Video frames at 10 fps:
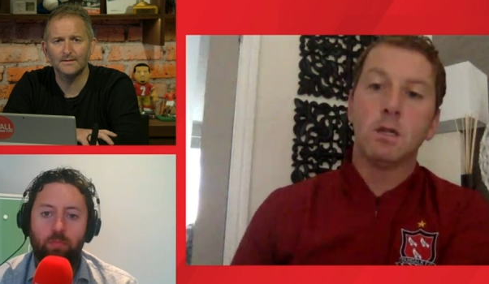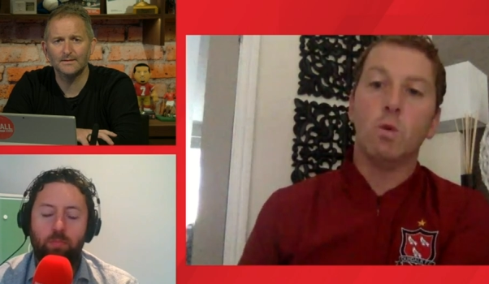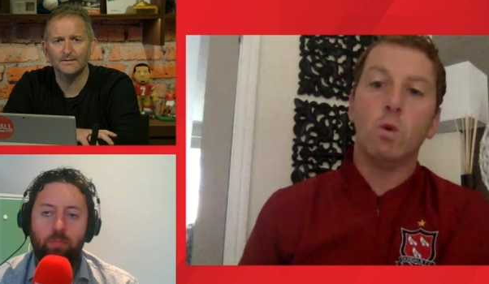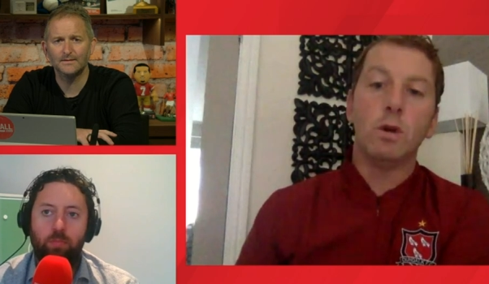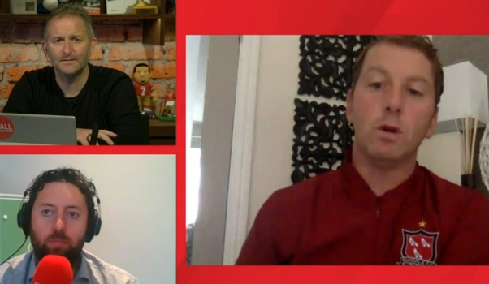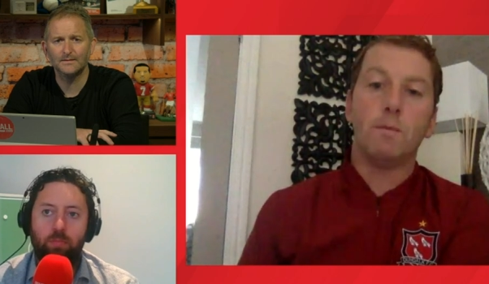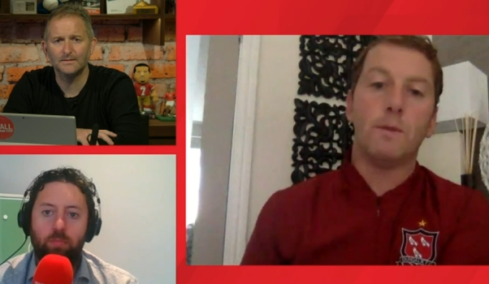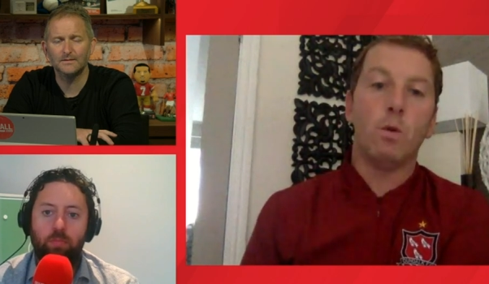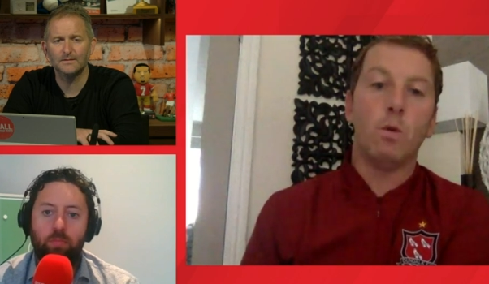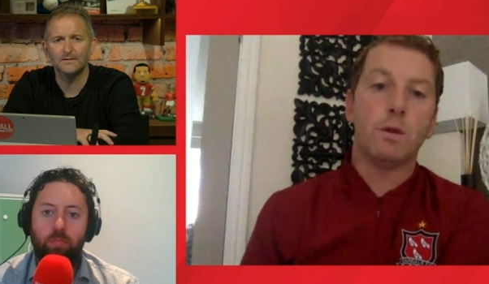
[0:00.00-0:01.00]
Speaker 1: The one
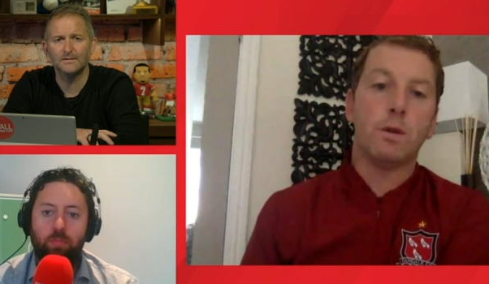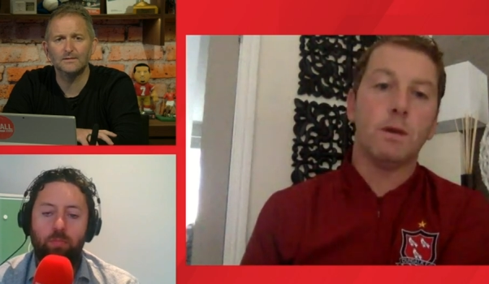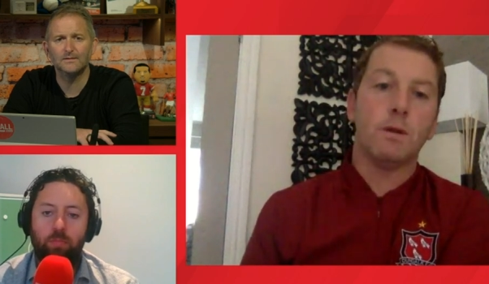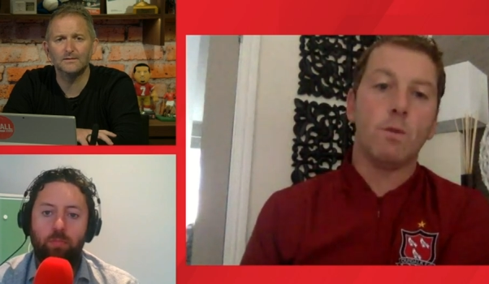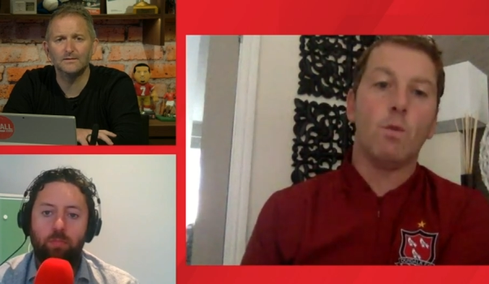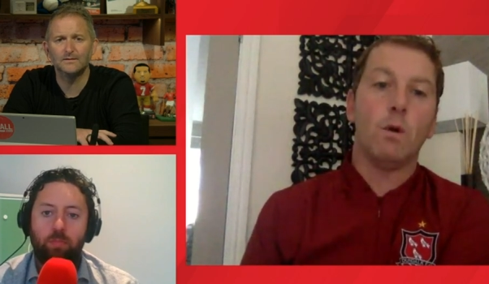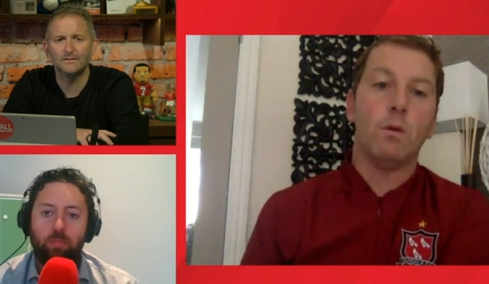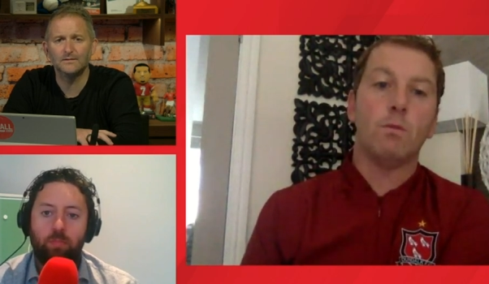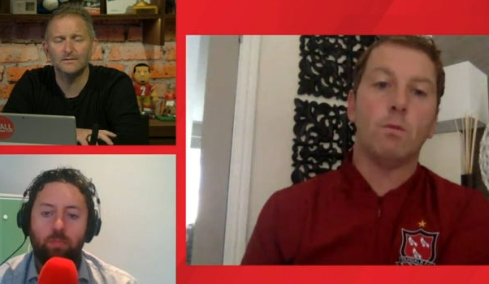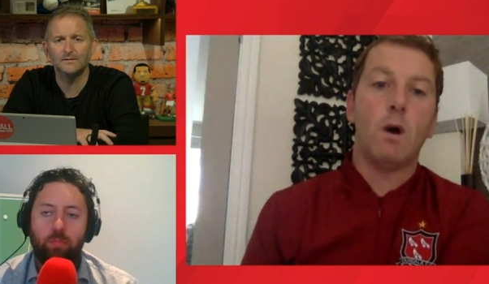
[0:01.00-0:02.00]
up, the, the, the
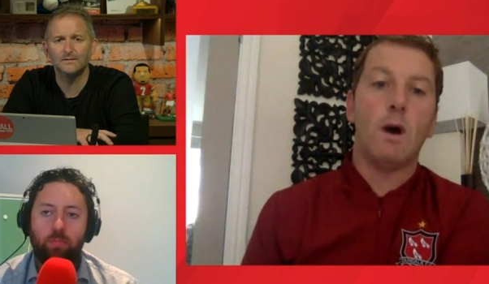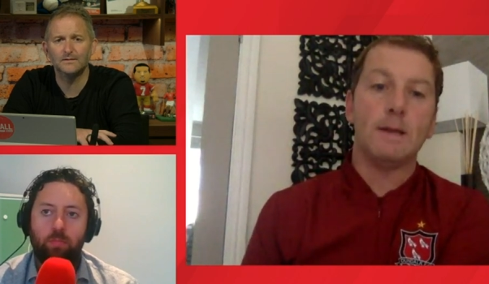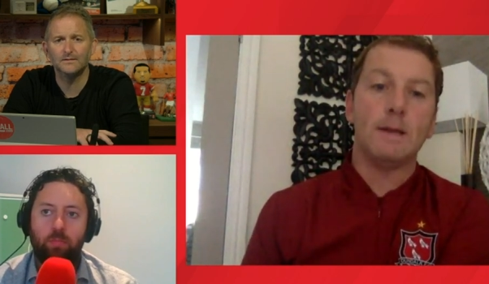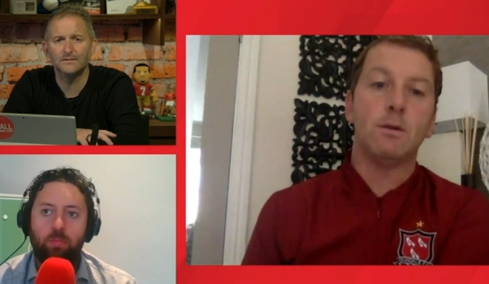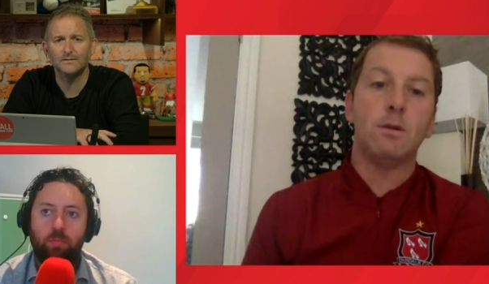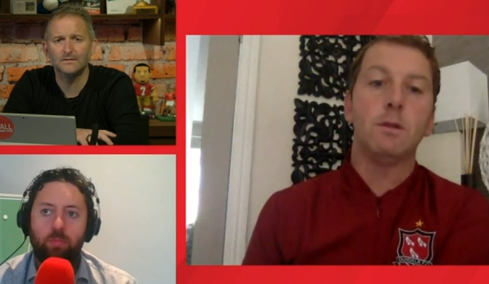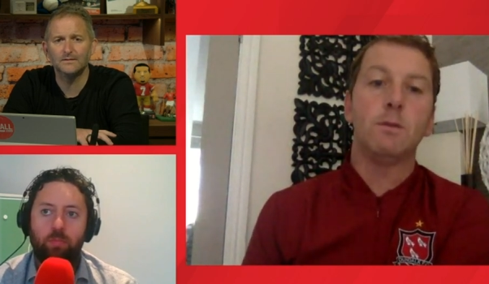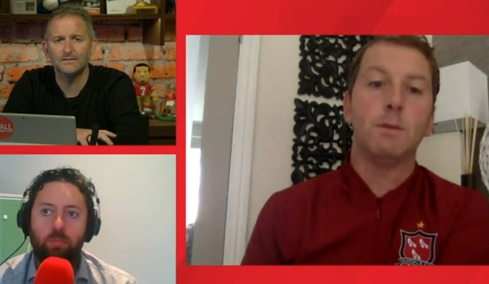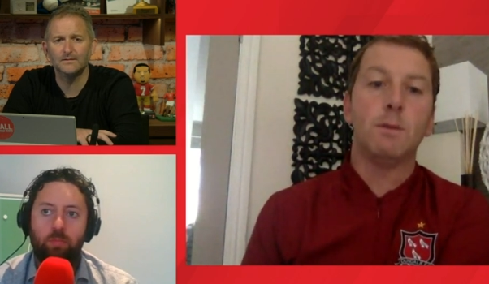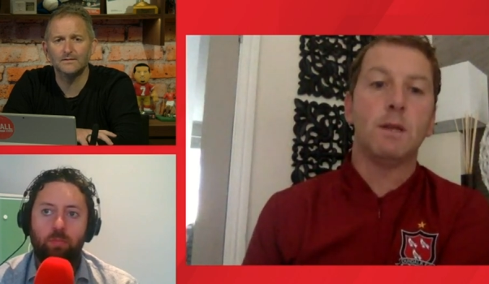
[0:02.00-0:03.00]
what what has
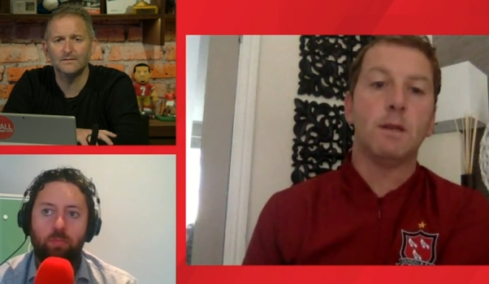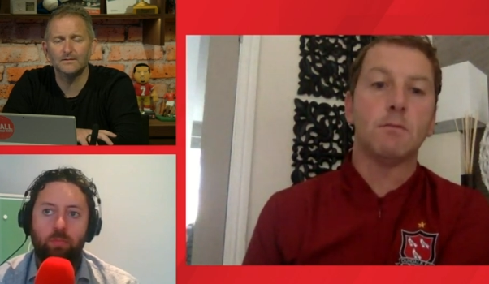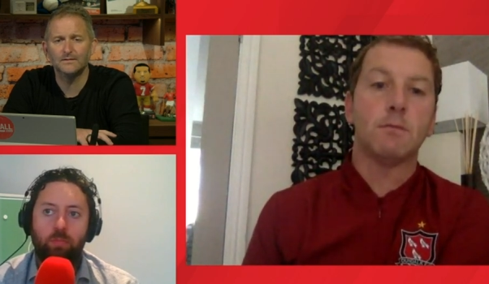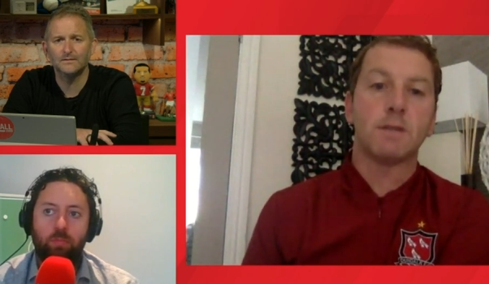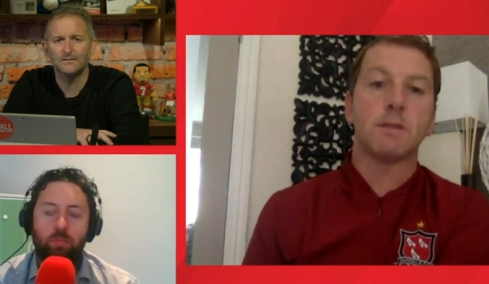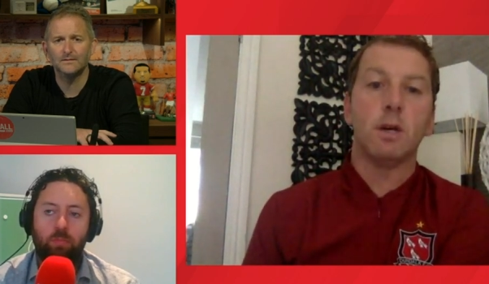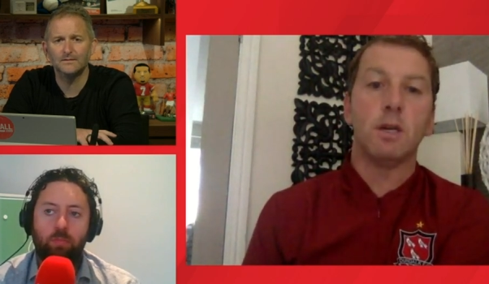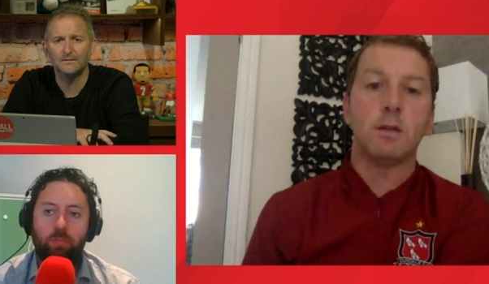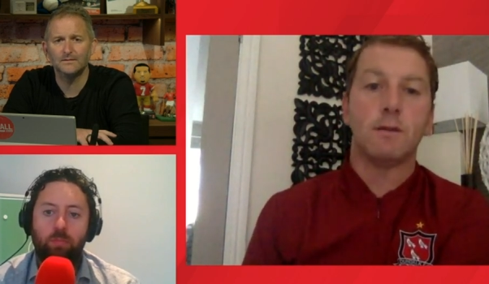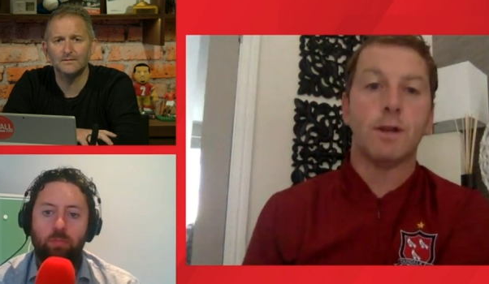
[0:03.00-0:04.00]
ultimately been
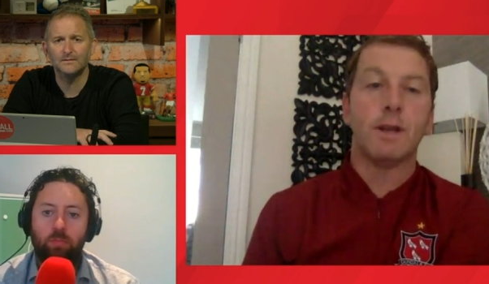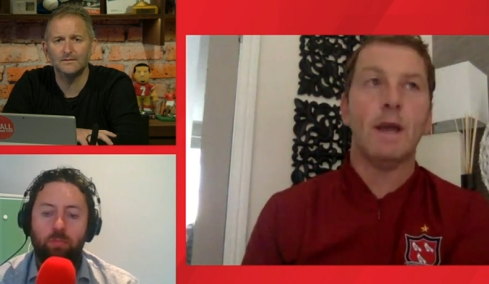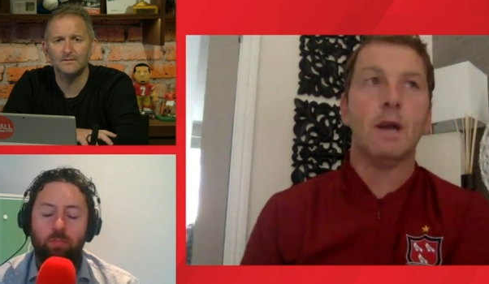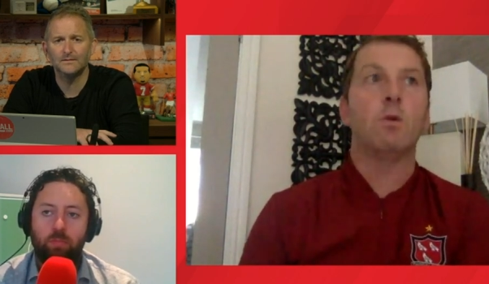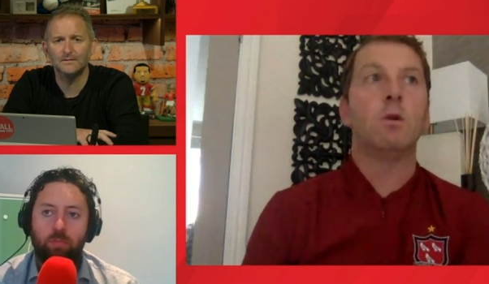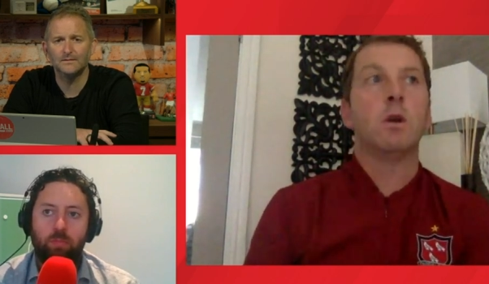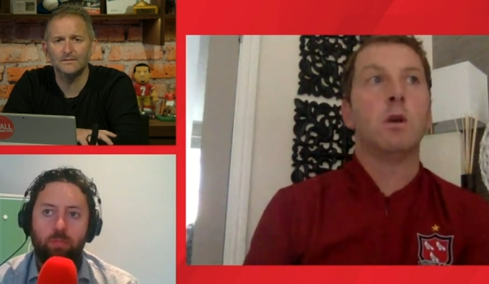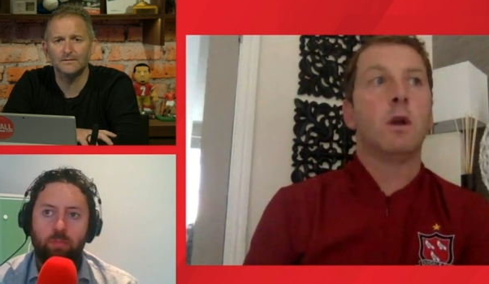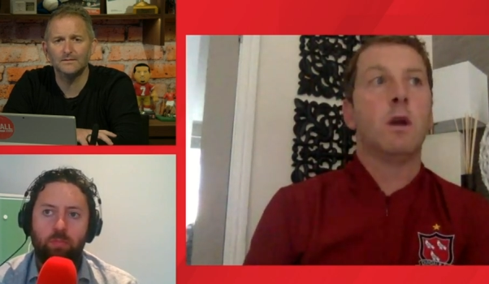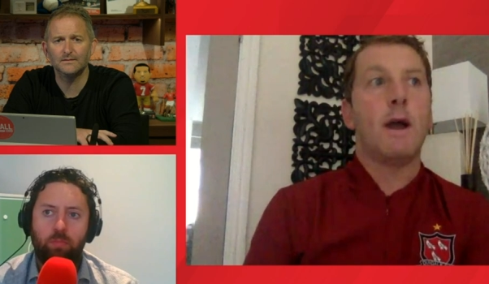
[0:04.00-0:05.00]
decided for now
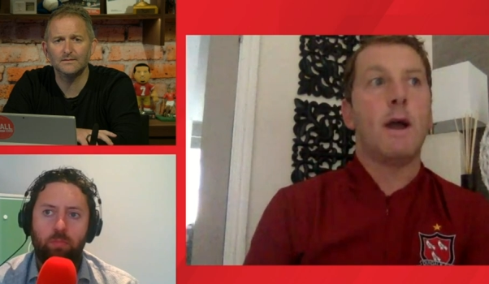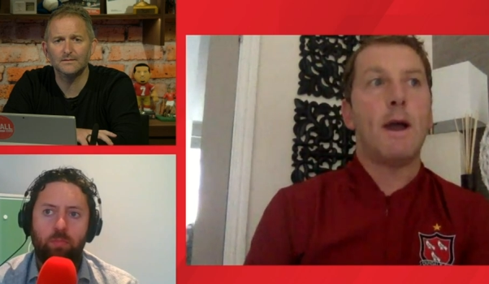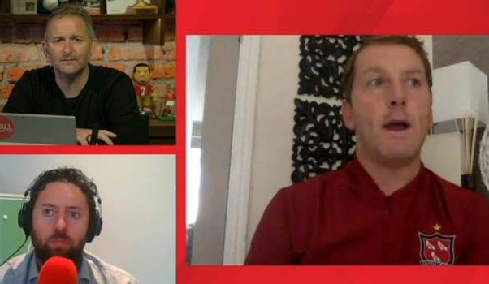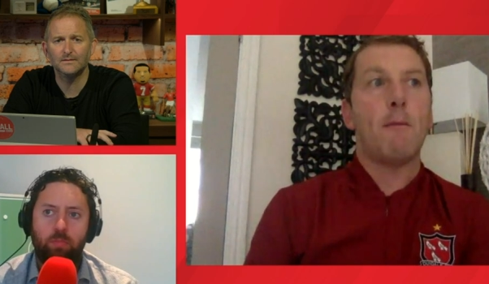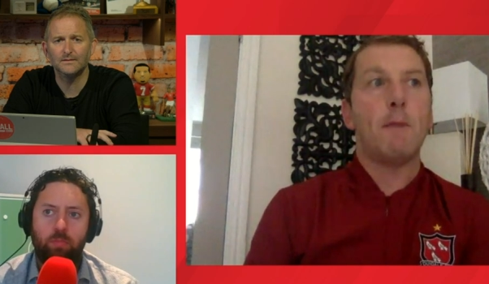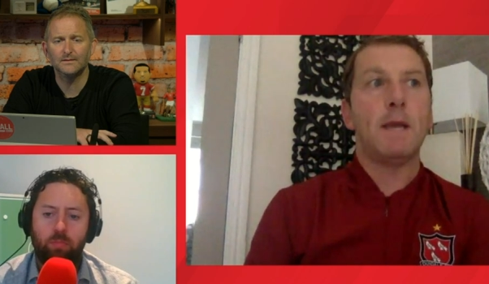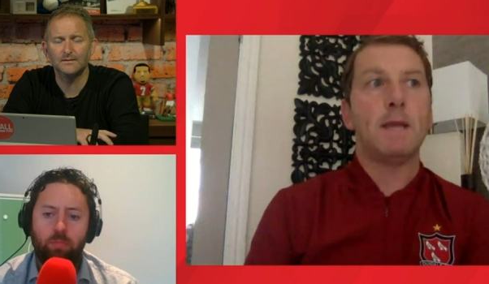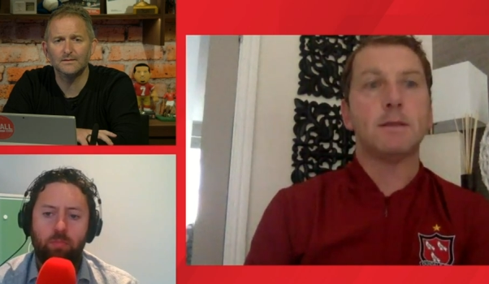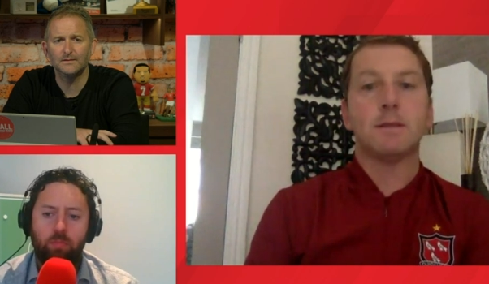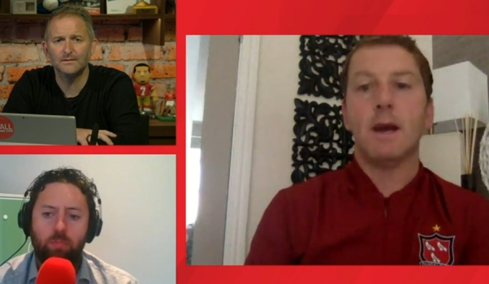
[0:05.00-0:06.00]
uh,
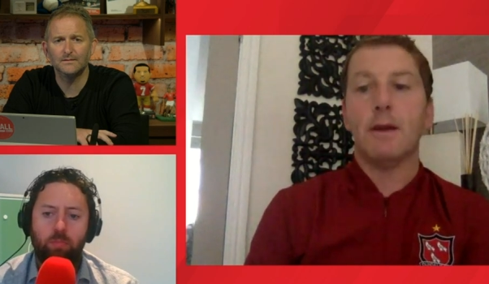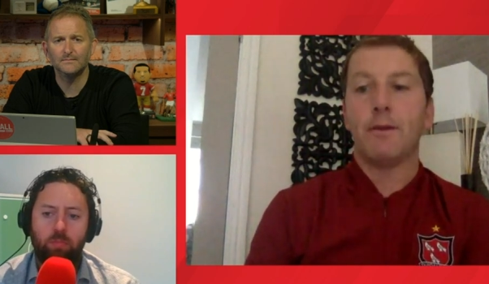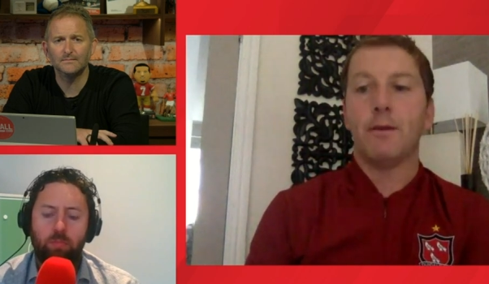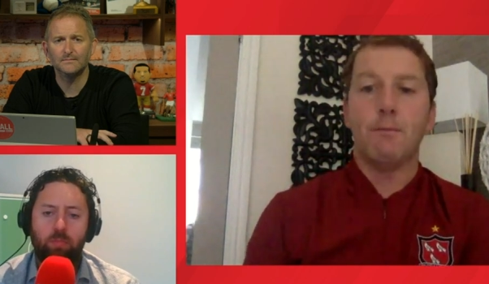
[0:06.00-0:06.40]
means that